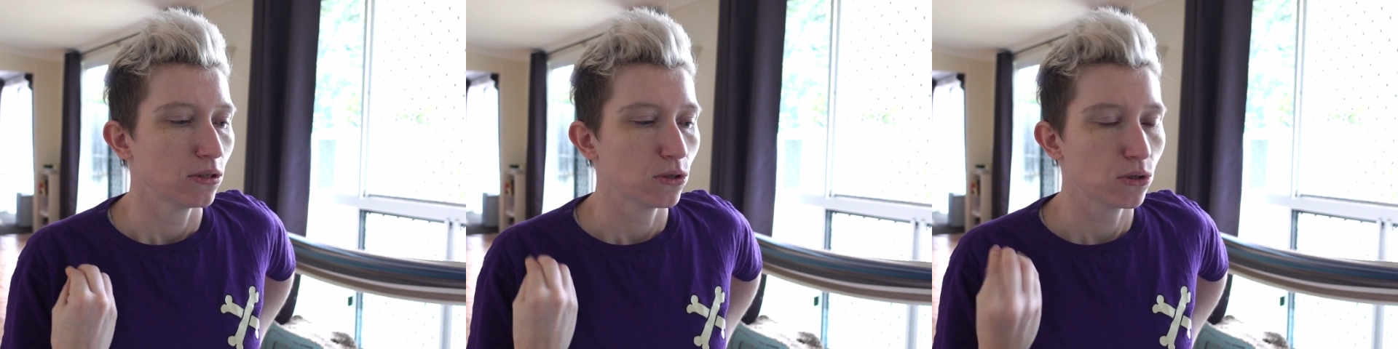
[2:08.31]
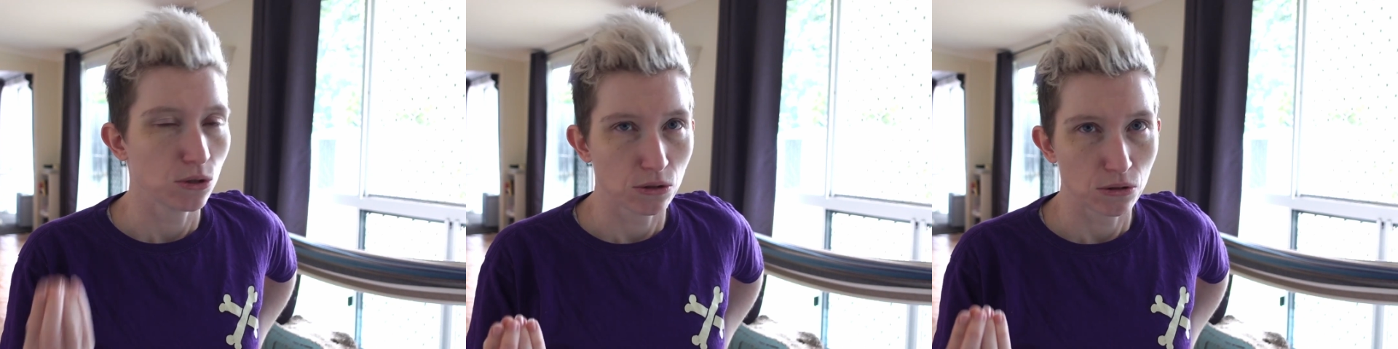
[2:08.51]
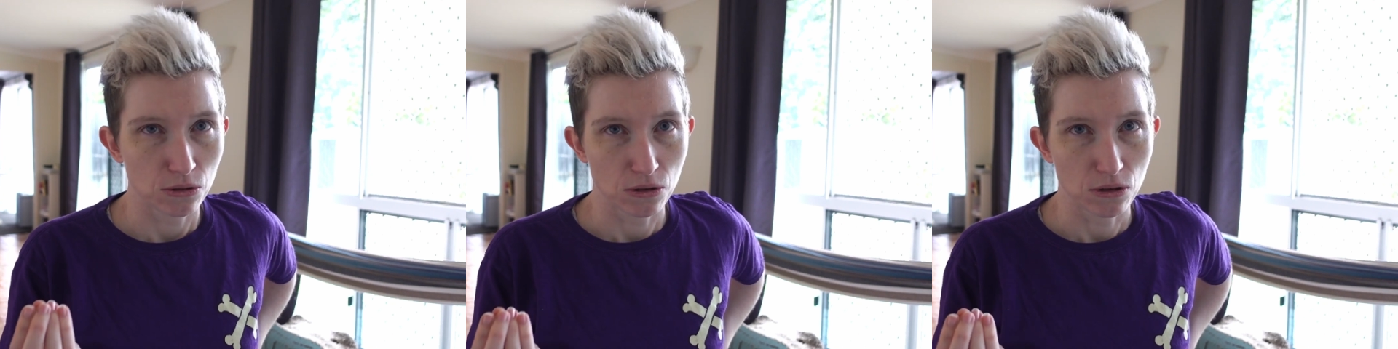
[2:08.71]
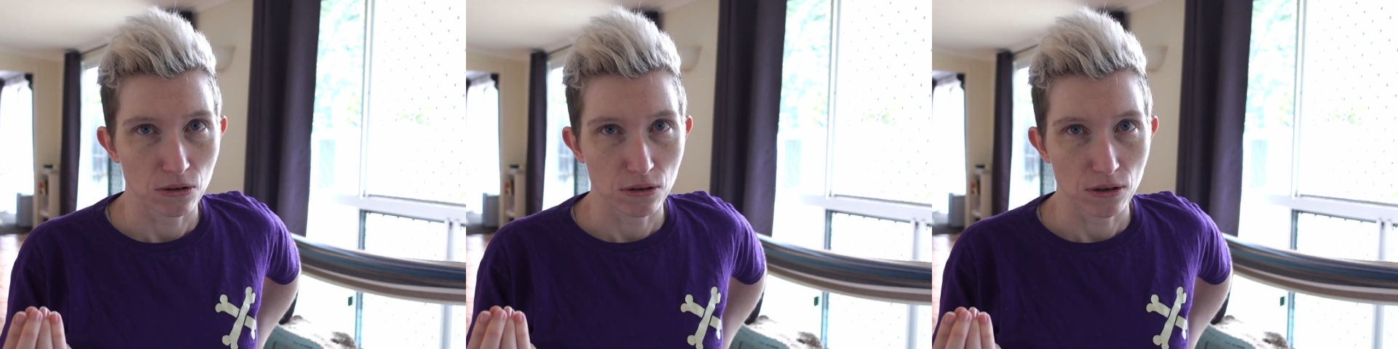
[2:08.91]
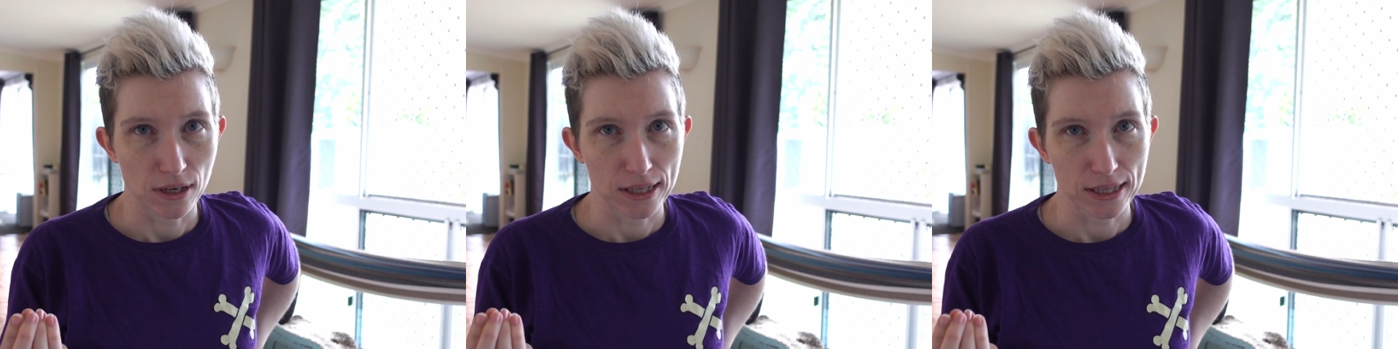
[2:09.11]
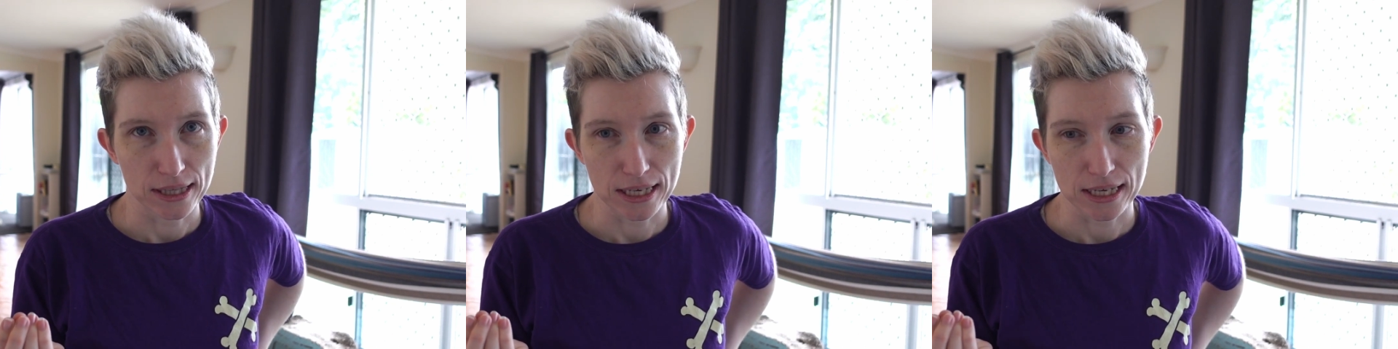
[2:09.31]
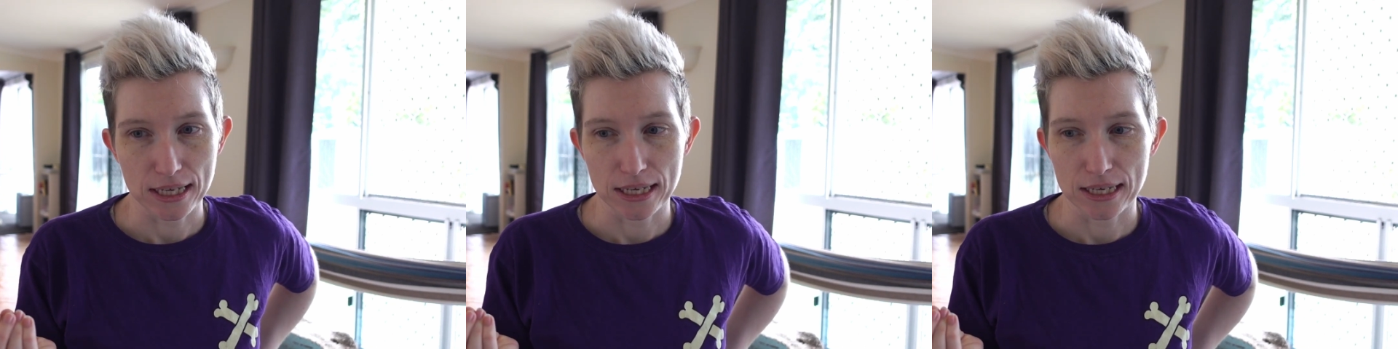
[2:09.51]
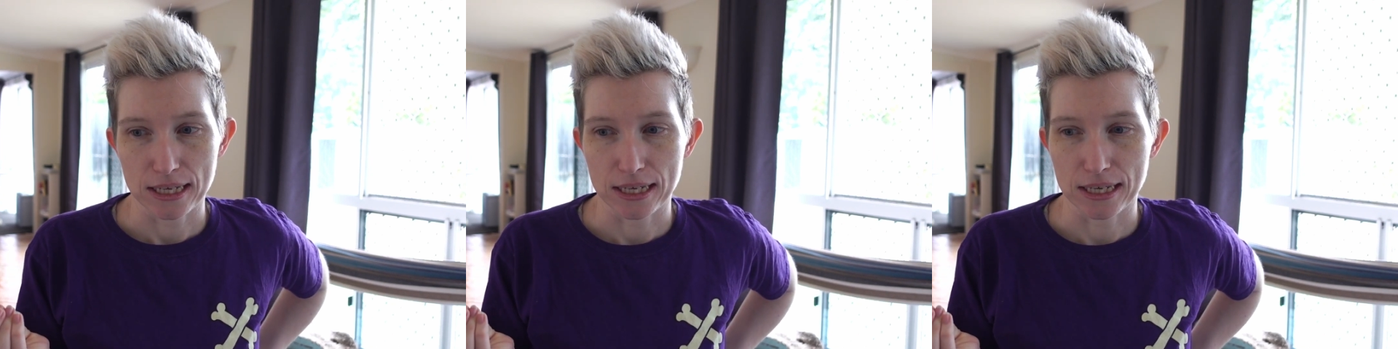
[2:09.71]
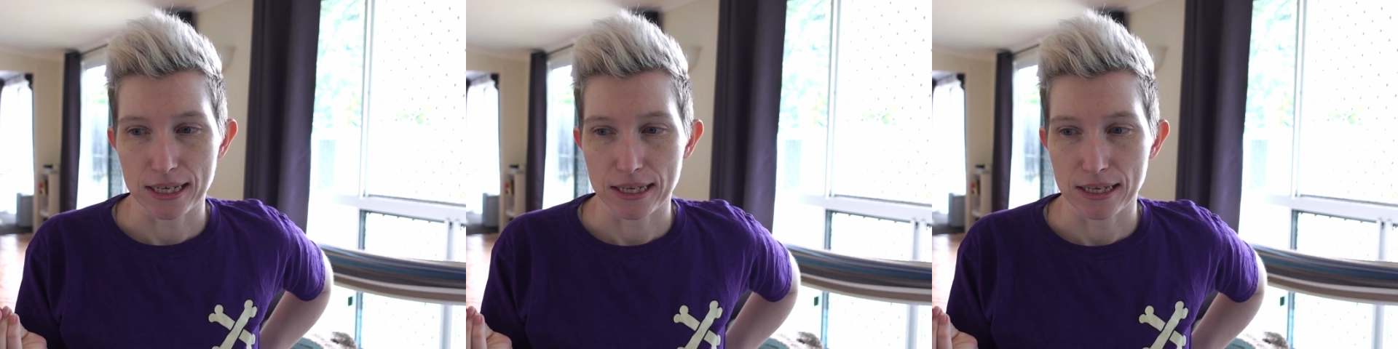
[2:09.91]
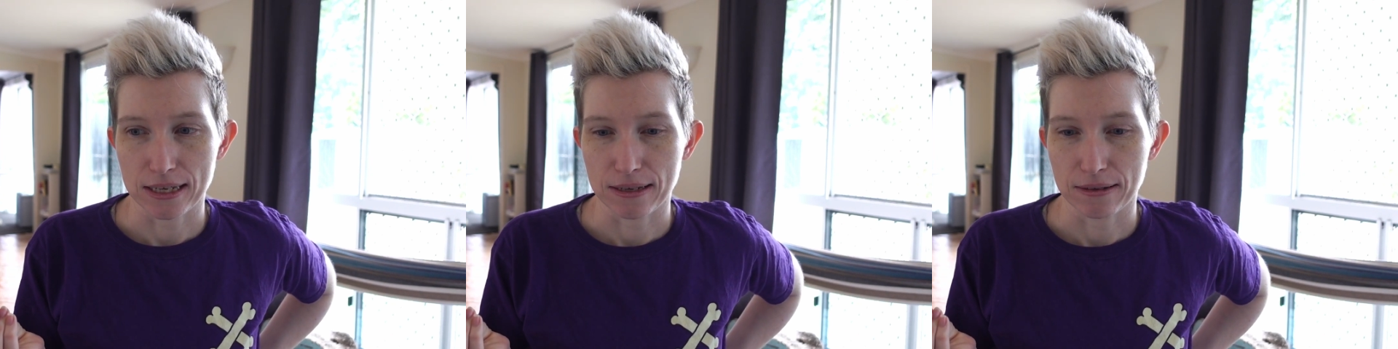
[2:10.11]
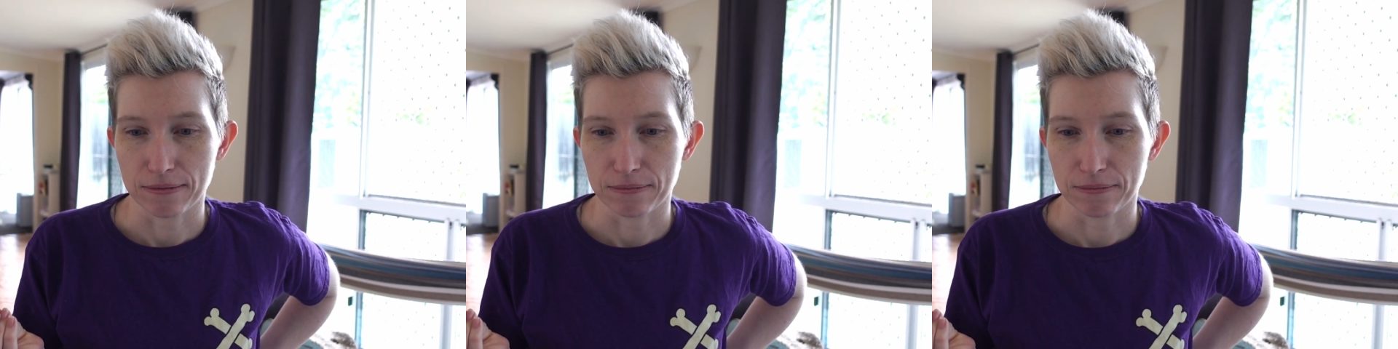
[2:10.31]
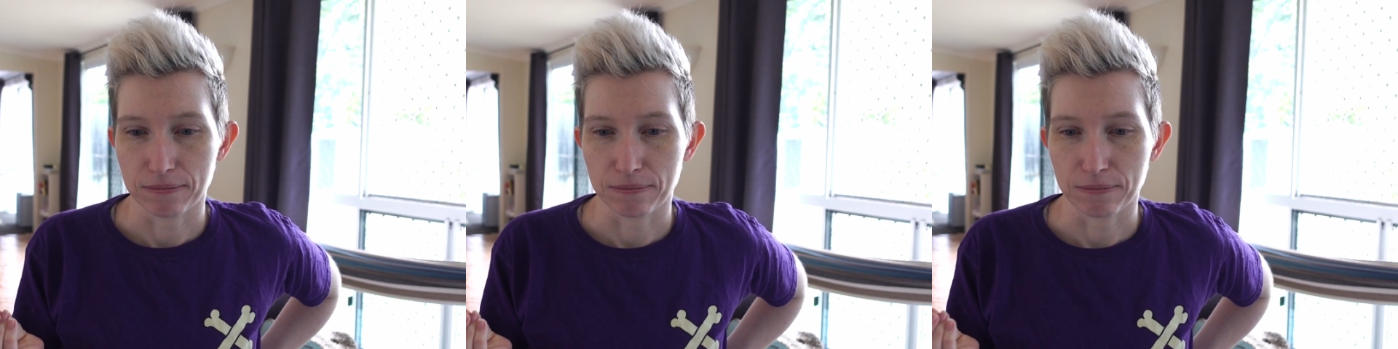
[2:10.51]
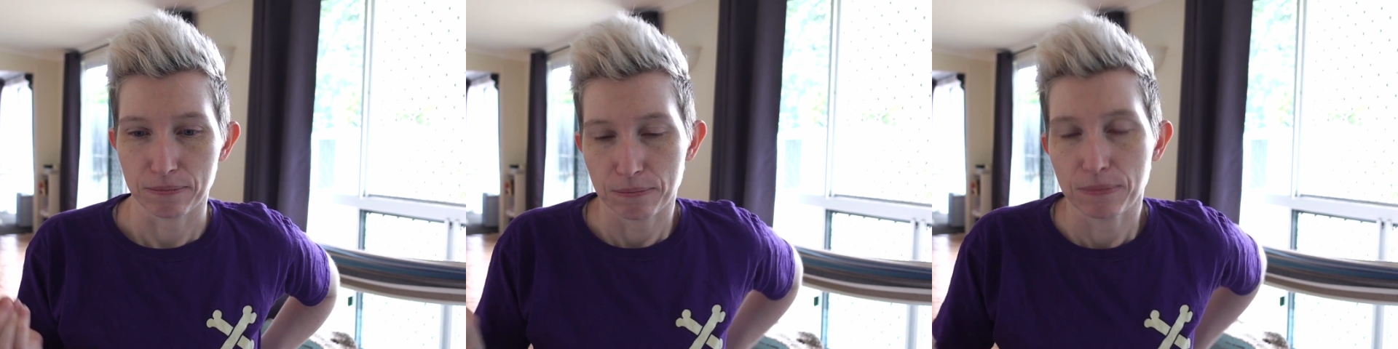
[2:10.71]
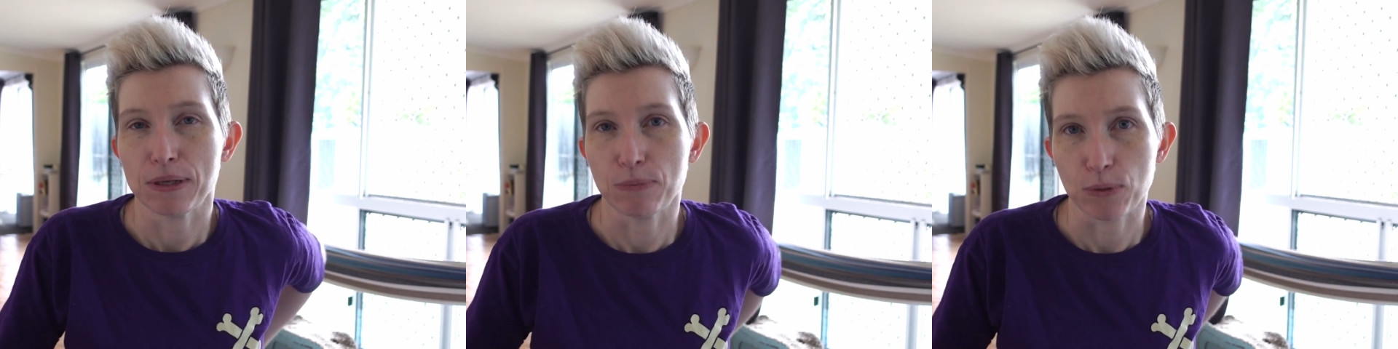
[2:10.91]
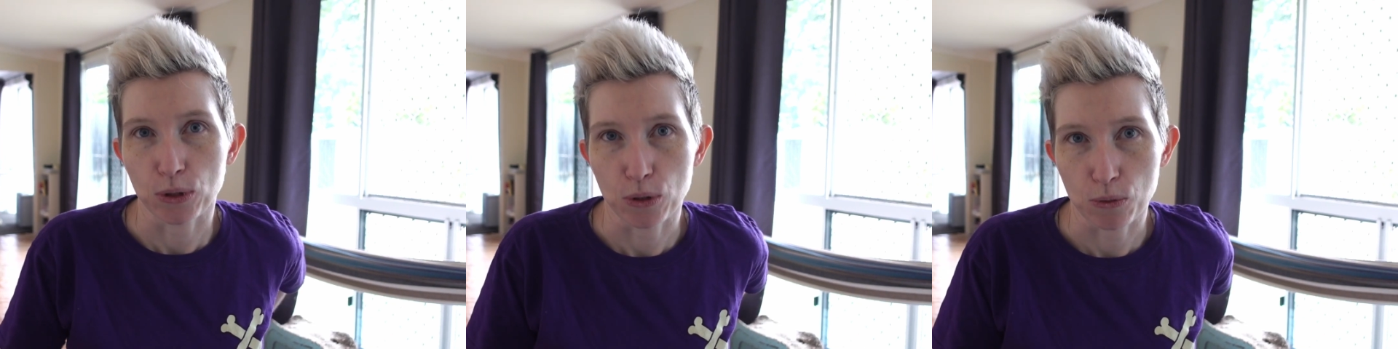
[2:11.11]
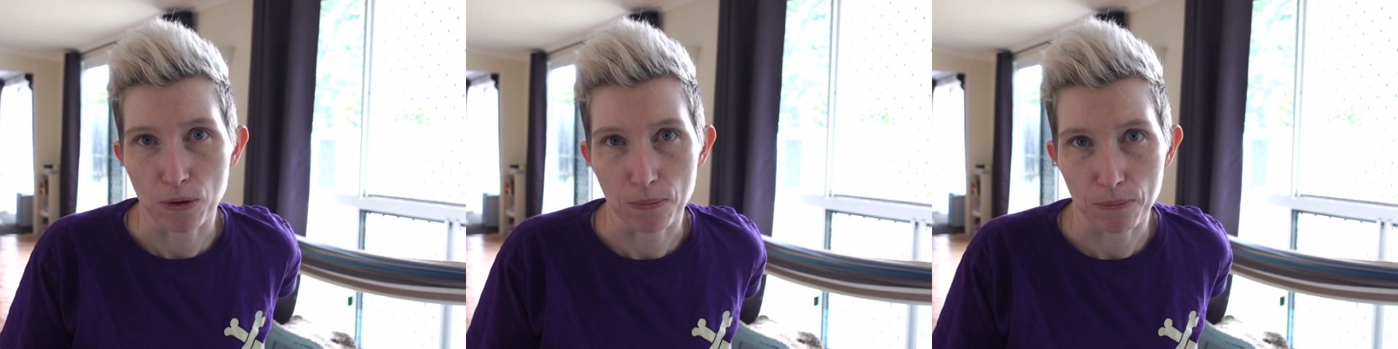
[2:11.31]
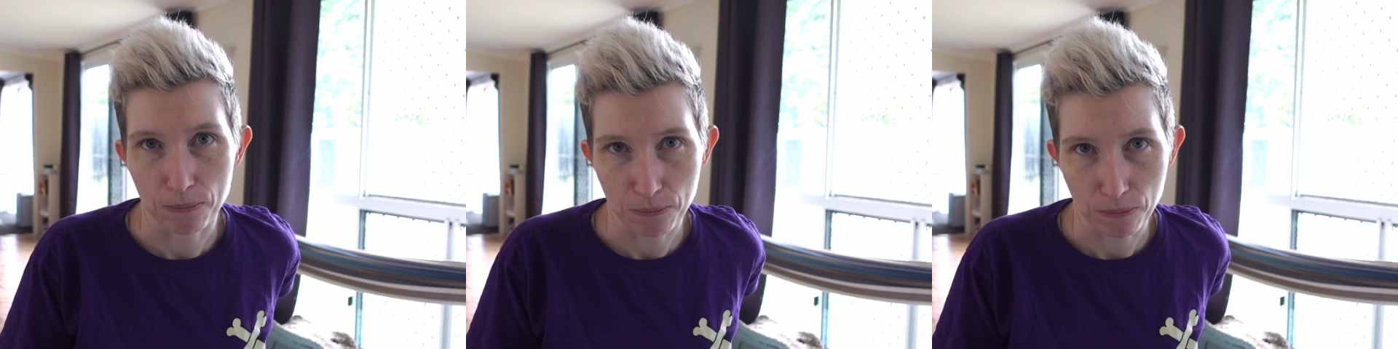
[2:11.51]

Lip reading: to the people who are